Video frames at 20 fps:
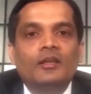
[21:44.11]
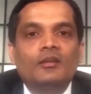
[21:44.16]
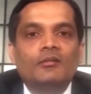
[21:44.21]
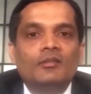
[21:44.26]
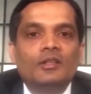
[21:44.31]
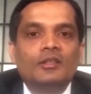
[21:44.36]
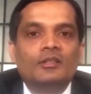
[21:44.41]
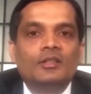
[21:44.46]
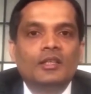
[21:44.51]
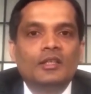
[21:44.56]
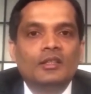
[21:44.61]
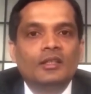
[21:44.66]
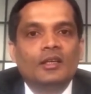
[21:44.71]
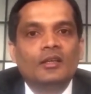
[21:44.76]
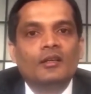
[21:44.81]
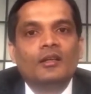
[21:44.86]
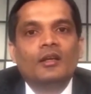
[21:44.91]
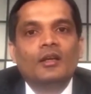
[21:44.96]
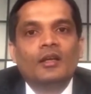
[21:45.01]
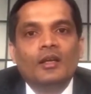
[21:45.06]
you need to
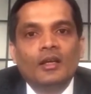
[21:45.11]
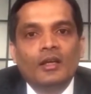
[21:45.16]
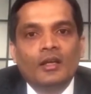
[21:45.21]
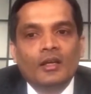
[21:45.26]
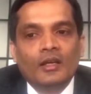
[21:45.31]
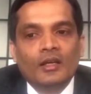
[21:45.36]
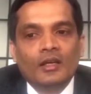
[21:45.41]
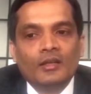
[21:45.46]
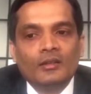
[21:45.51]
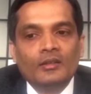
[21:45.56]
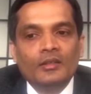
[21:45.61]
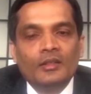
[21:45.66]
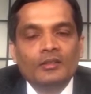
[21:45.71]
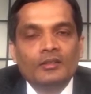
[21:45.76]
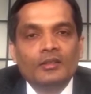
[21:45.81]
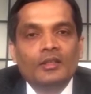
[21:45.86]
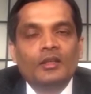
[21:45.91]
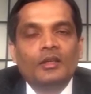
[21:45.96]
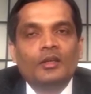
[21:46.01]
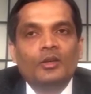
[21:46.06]
investigate by X ray
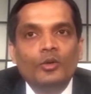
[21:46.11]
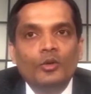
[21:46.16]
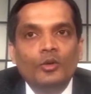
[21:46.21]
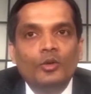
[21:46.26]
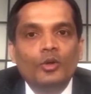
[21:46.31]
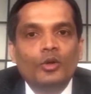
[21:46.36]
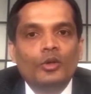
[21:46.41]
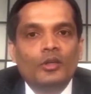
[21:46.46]
and MRI.